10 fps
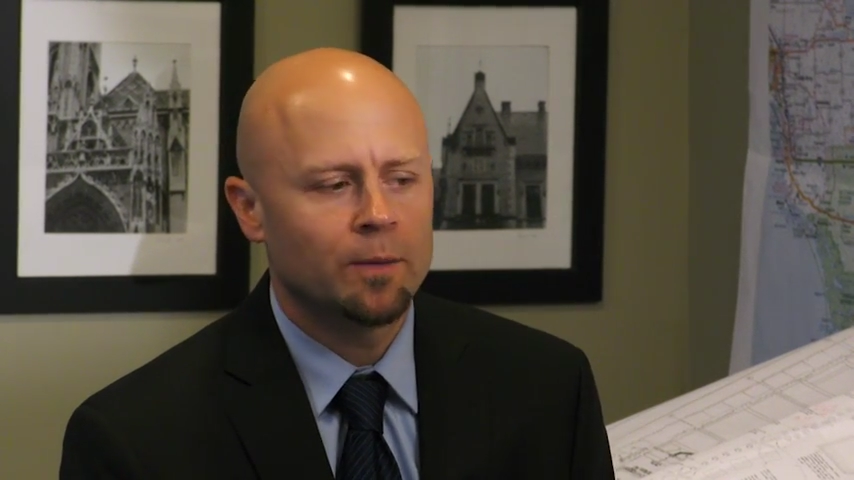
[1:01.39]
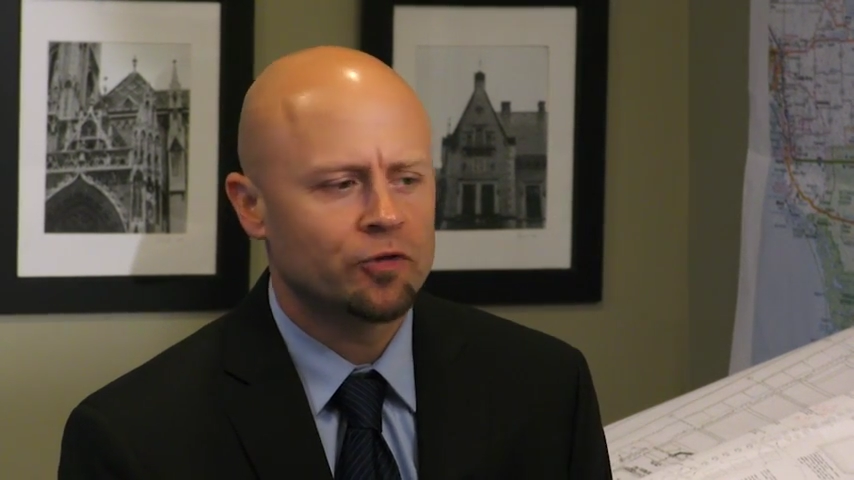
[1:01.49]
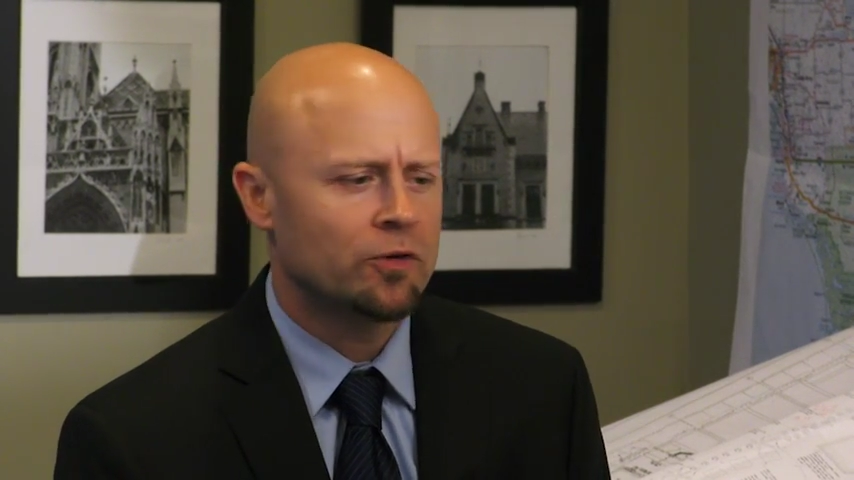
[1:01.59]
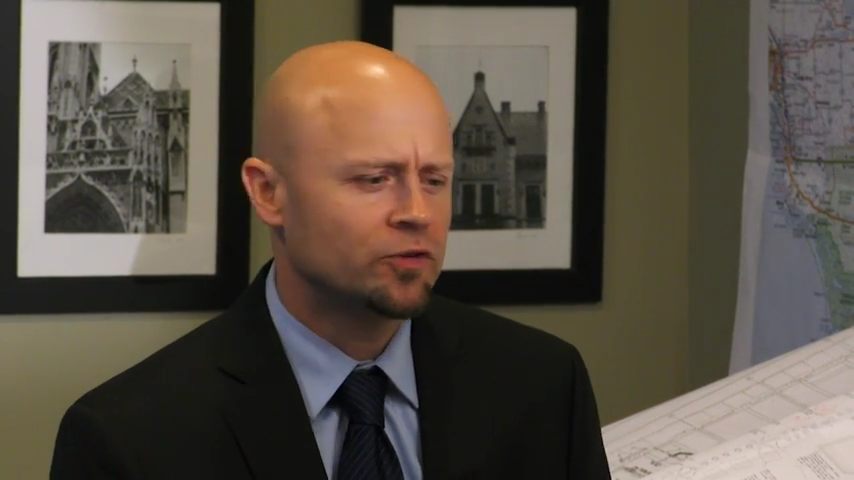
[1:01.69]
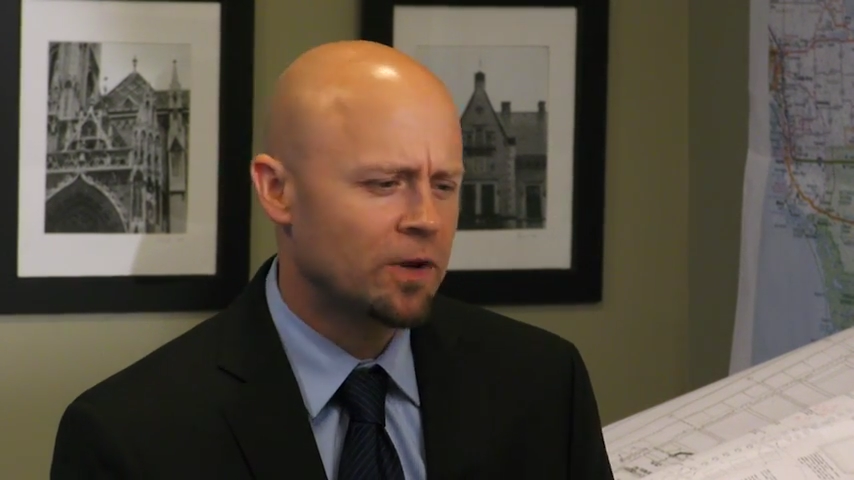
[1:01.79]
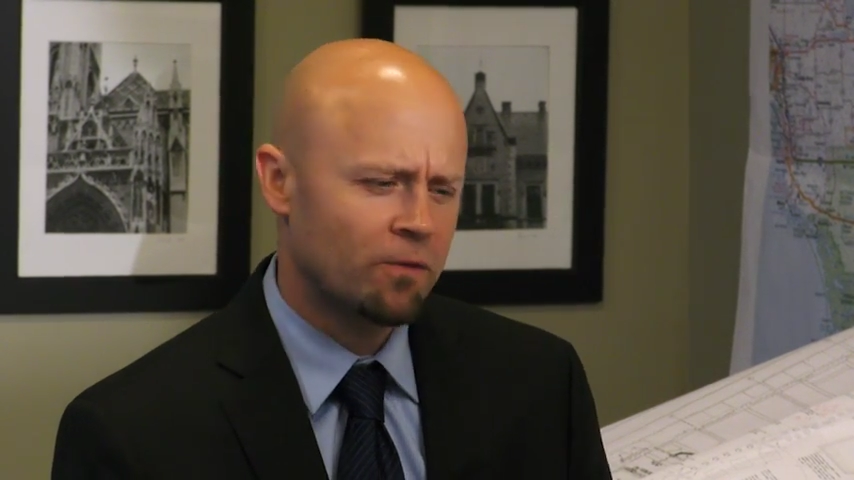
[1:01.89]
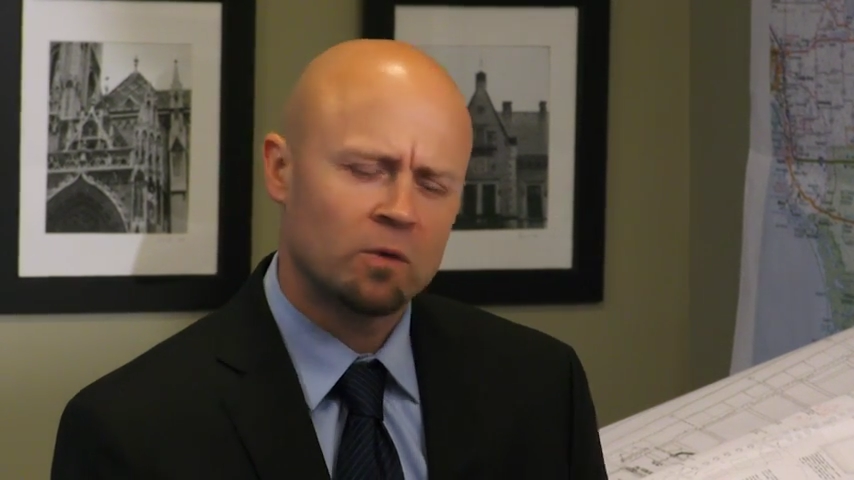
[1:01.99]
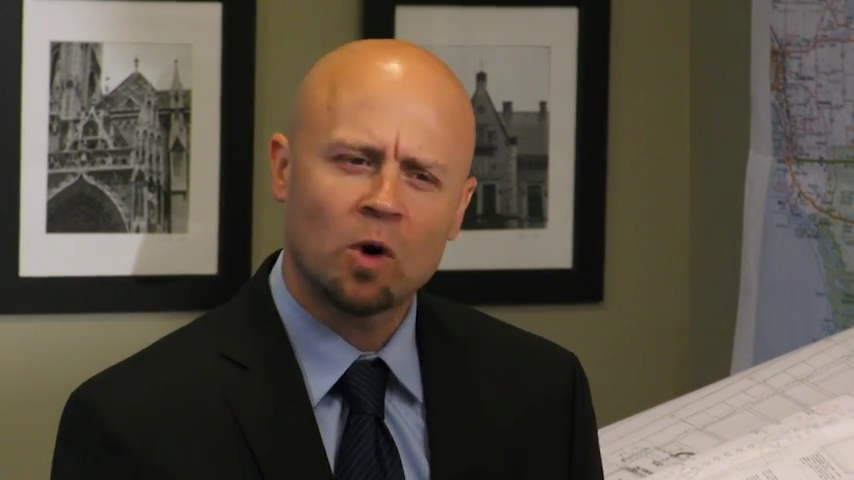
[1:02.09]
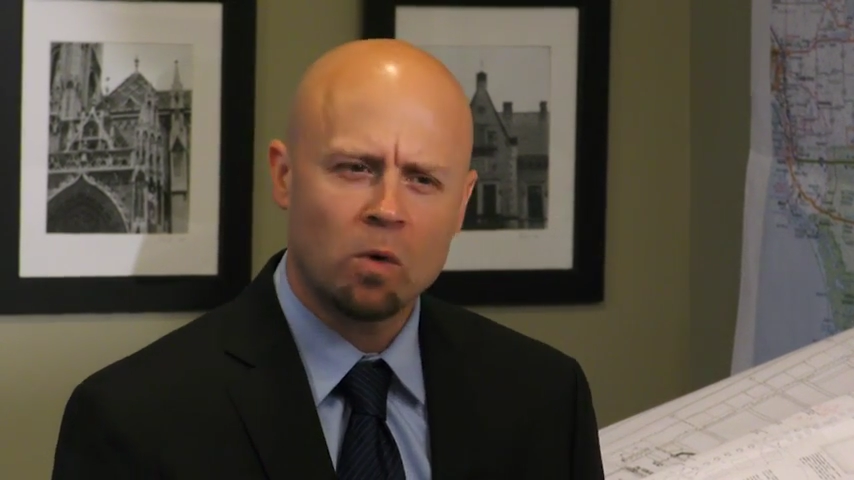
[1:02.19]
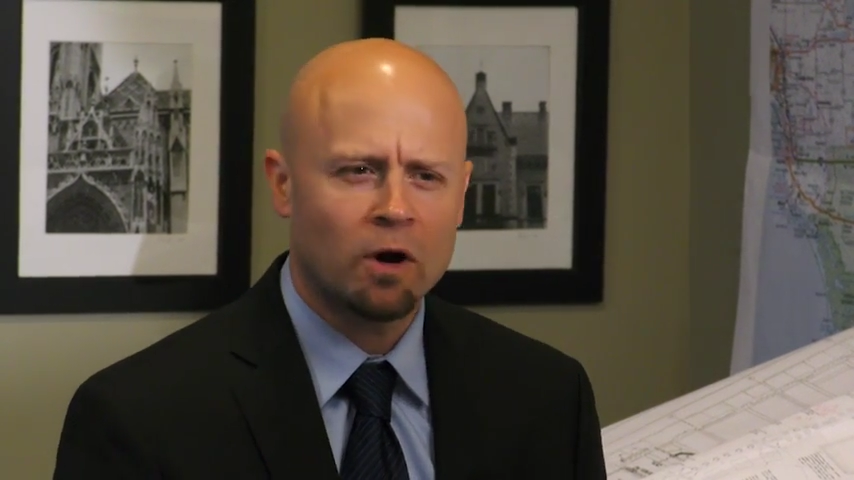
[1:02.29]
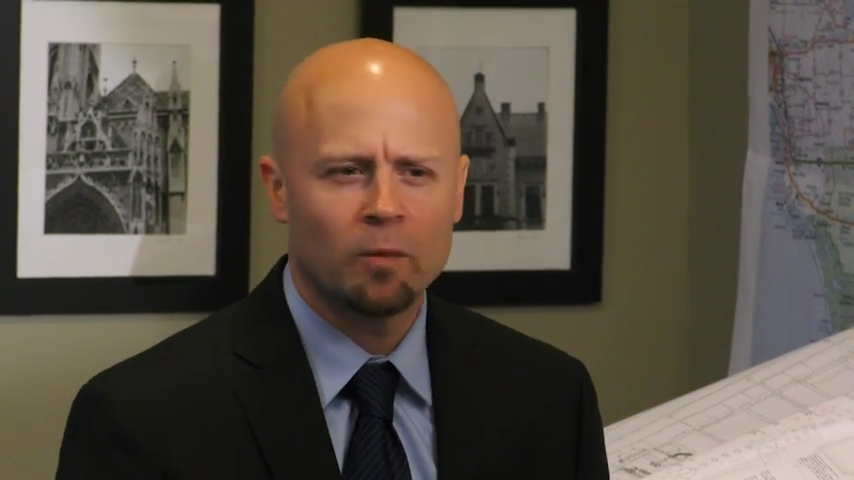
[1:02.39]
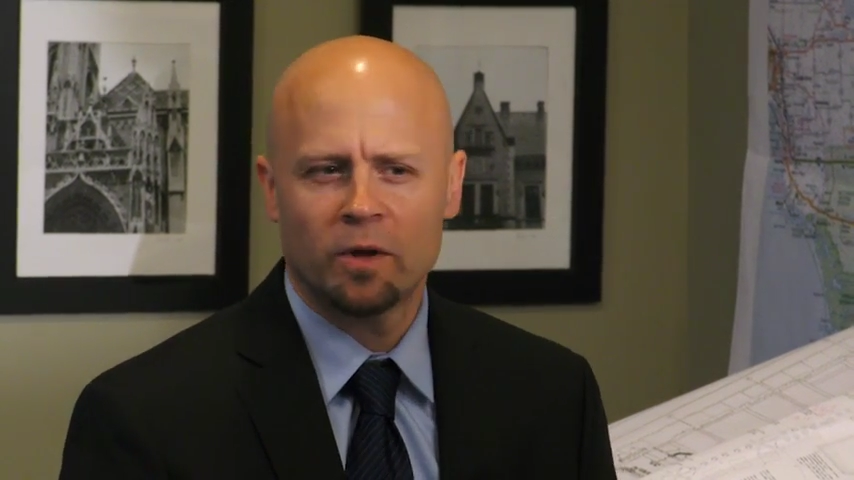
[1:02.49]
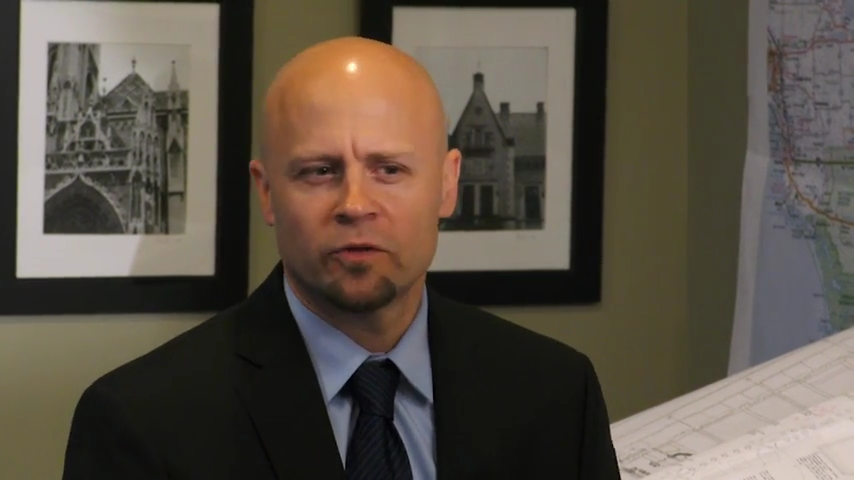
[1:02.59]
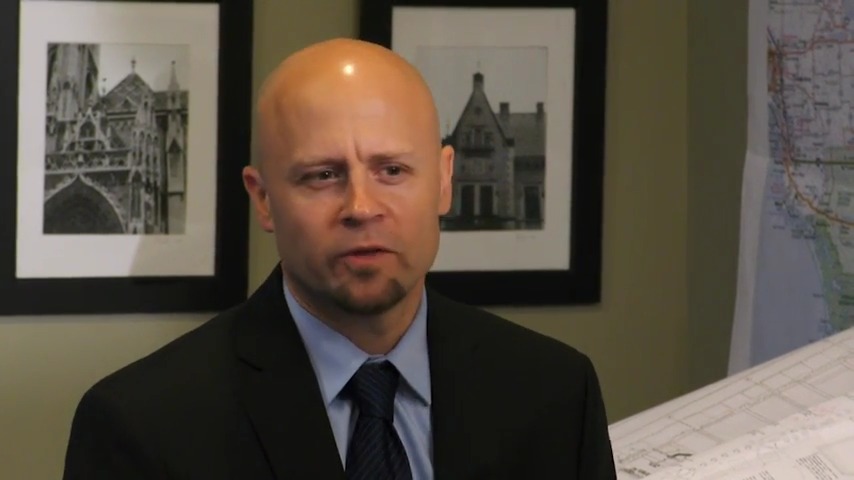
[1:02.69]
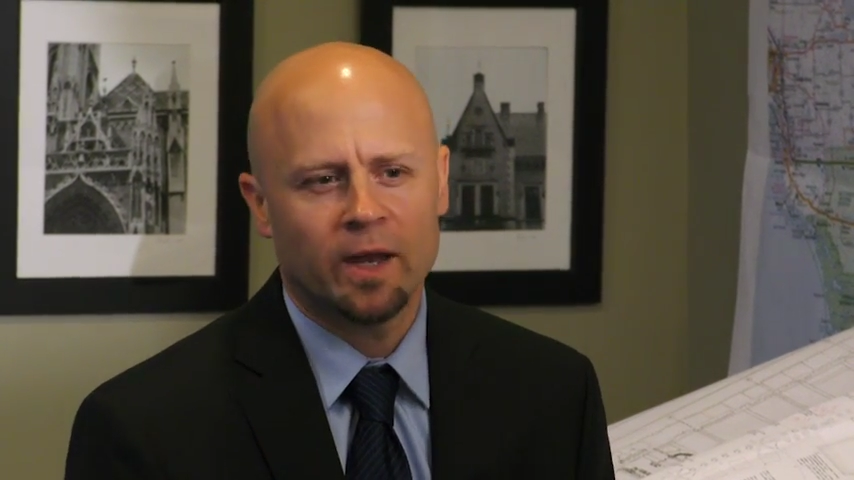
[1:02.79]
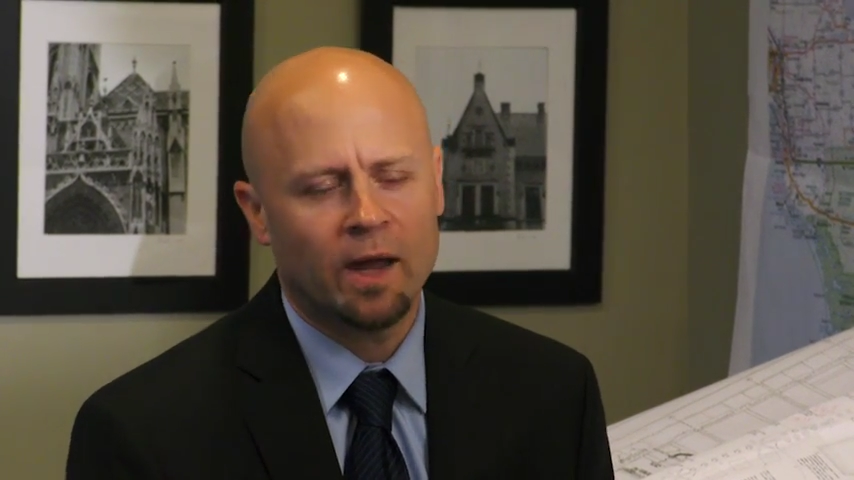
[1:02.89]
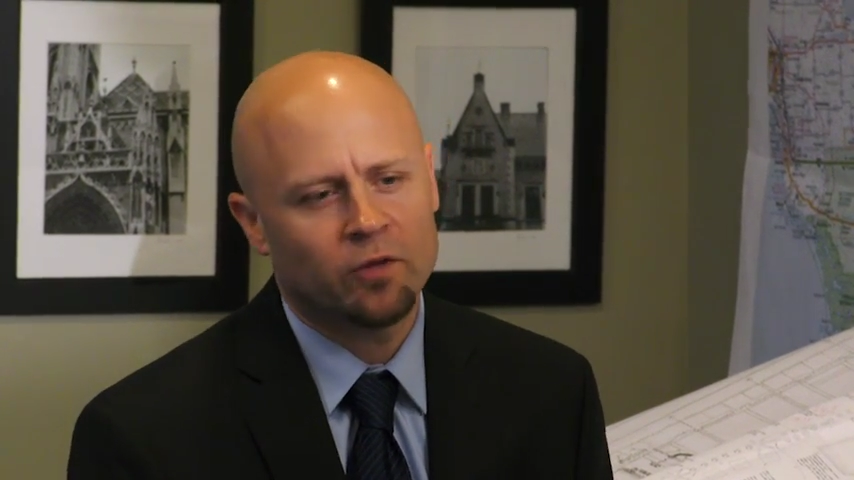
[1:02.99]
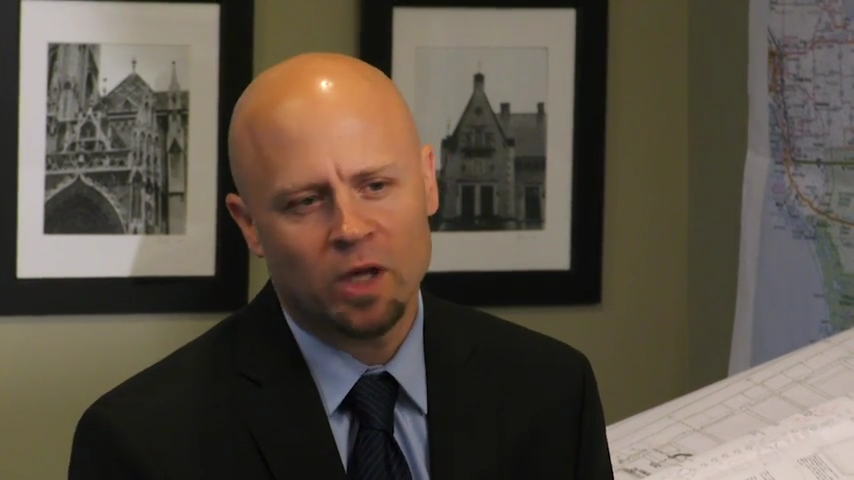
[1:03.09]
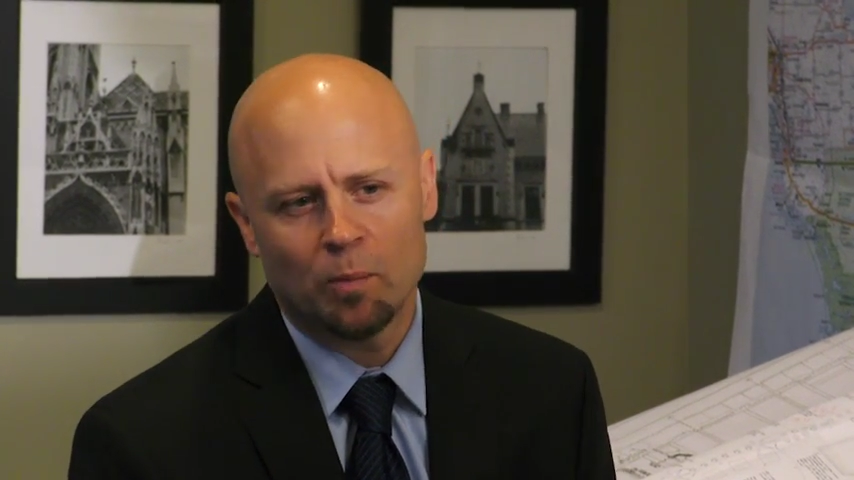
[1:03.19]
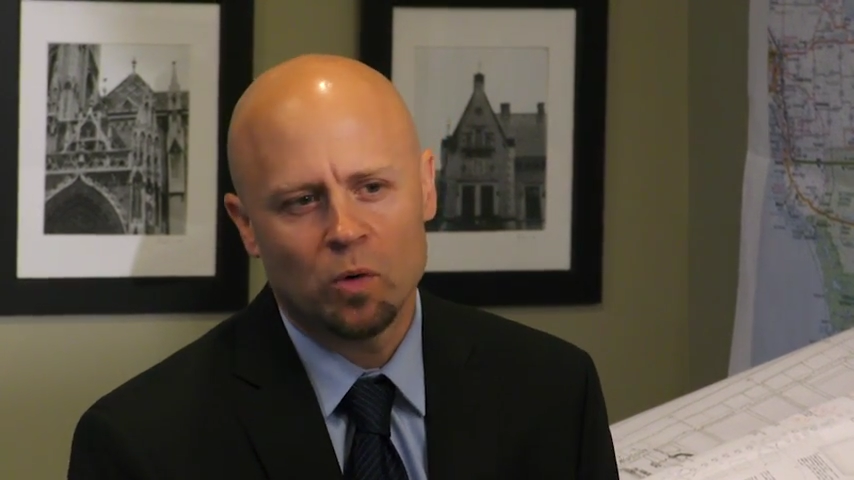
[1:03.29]
So there's different requirements that have
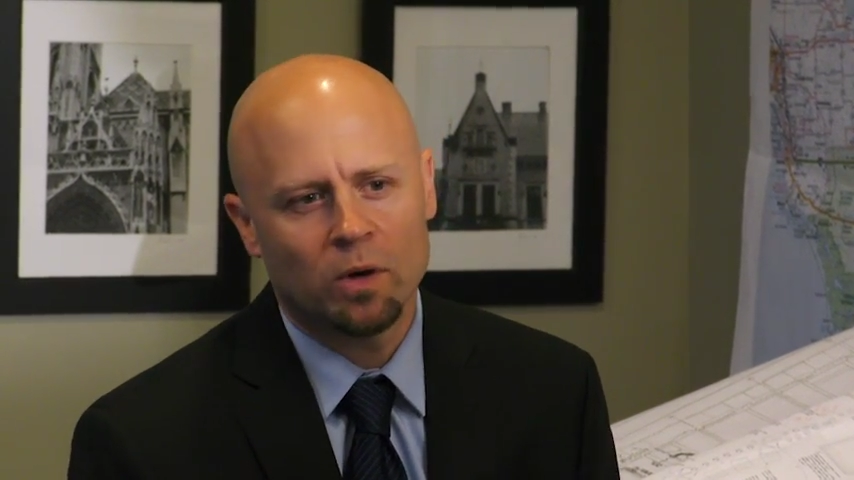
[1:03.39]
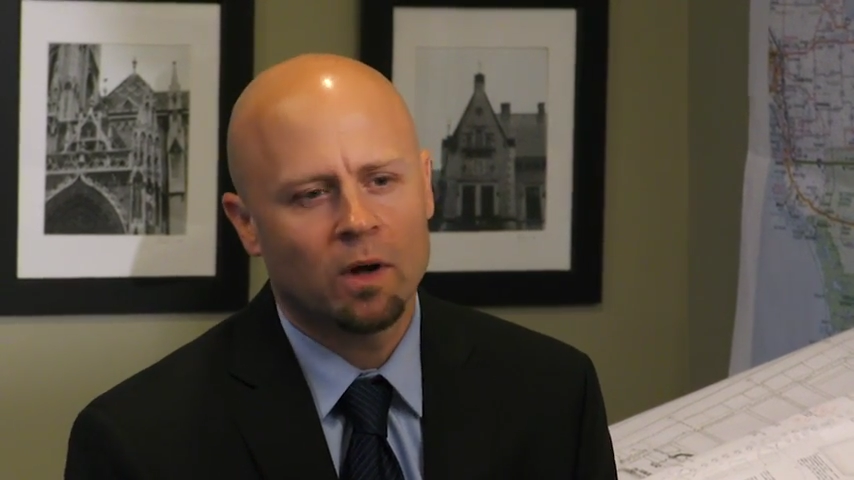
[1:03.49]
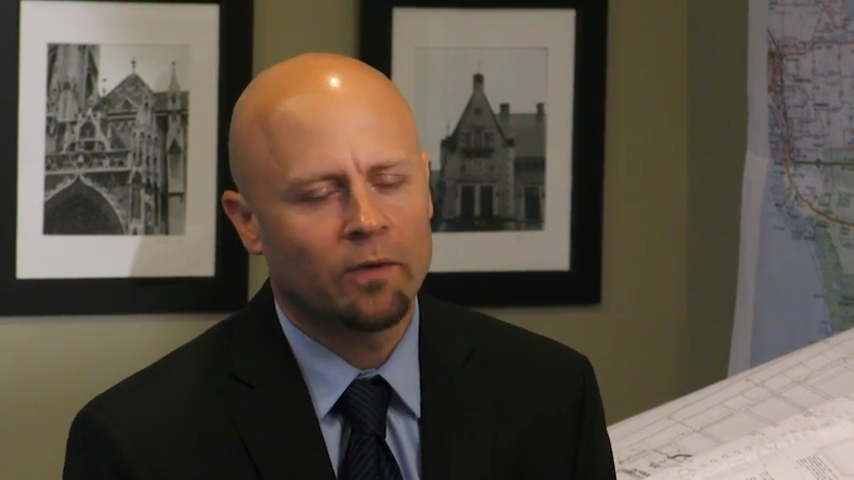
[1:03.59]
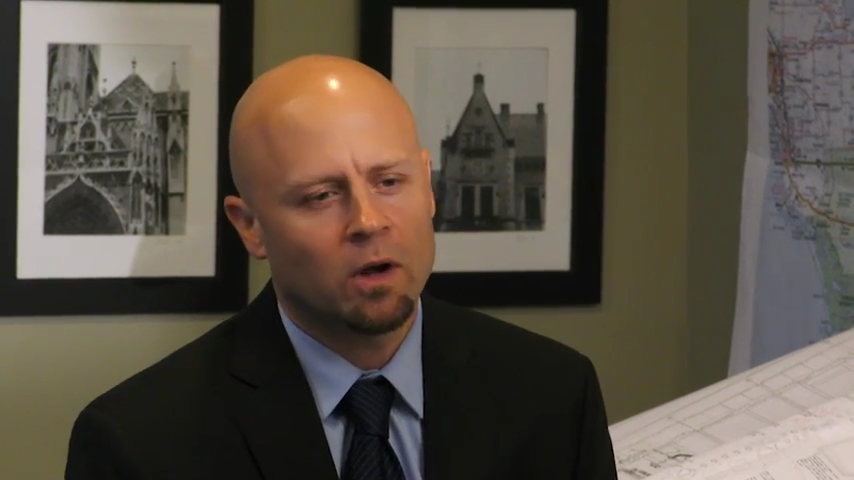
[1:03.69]
to get put on the